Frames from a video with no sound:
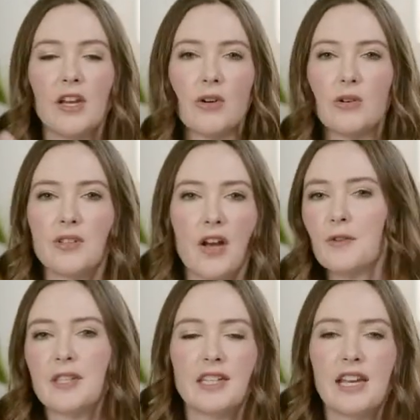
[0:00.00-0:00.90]
videos,
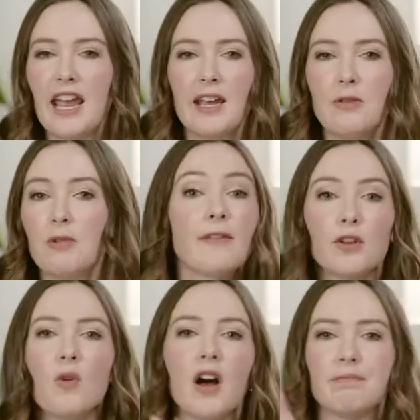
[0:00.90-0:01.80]
outfits of the day, whatever
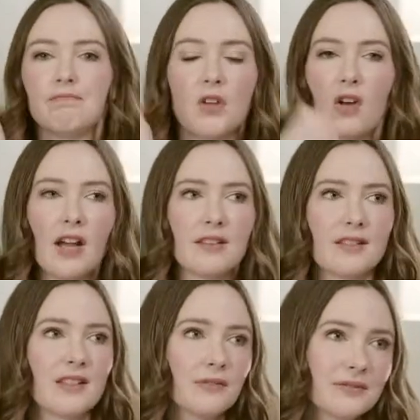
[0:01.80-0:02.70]
you want, all kinds
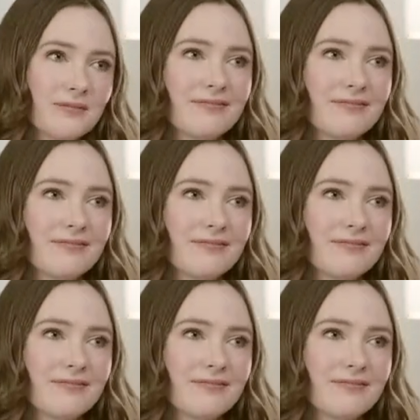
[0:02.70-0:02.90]
of stuff.